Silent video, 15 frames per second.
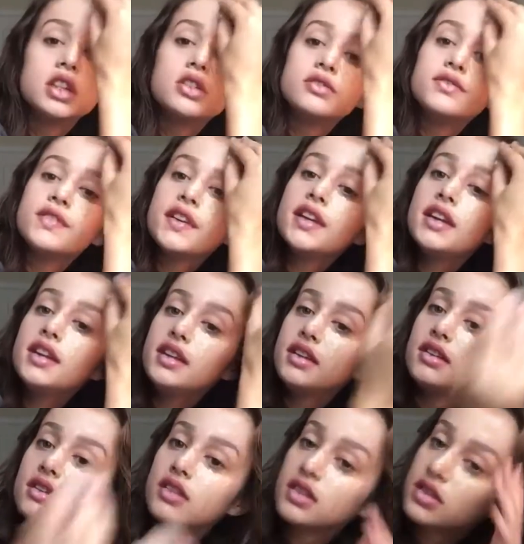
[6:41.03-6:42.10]
dove
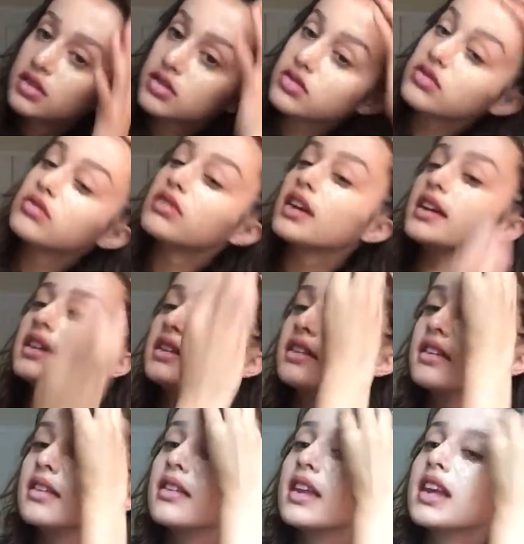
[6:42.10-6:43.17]
in right
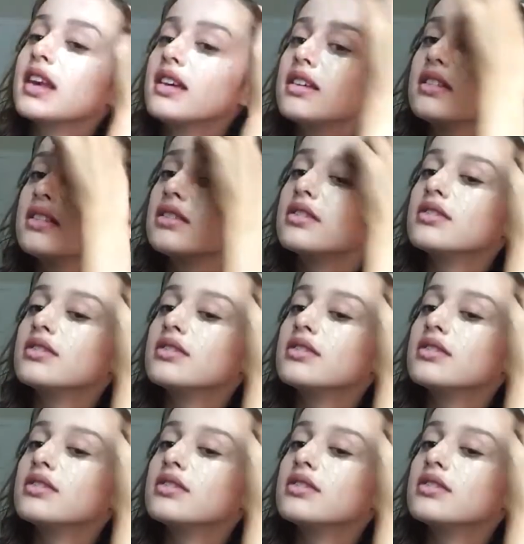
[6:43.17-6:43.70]
like